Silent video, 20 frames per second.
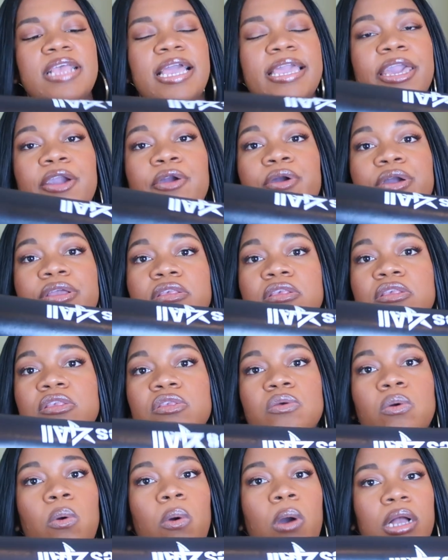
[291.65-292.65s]
that you're going to
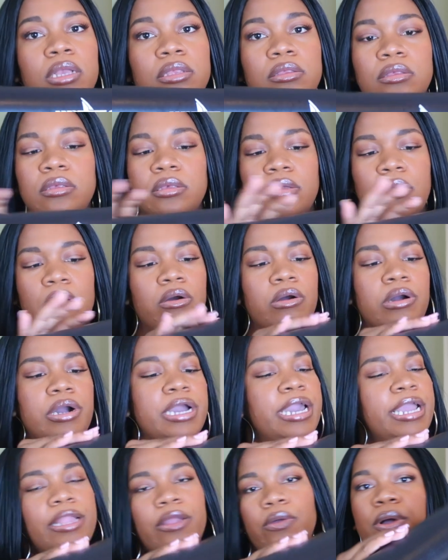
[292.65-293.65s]
squat
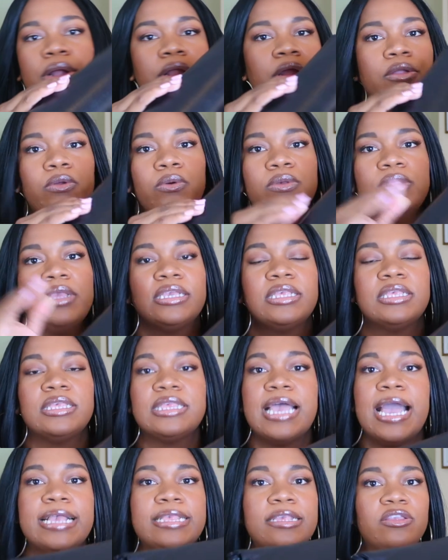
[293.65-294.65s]
or any one of those
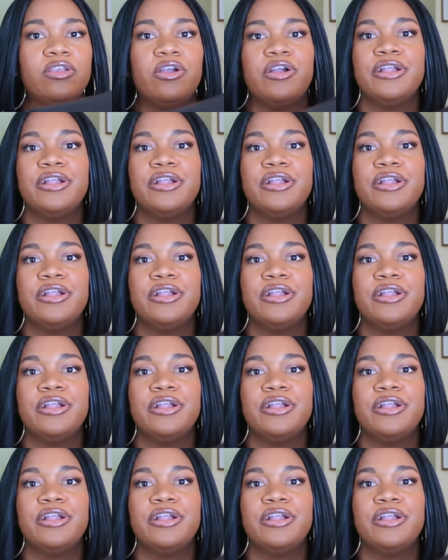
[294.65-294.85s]
exercises,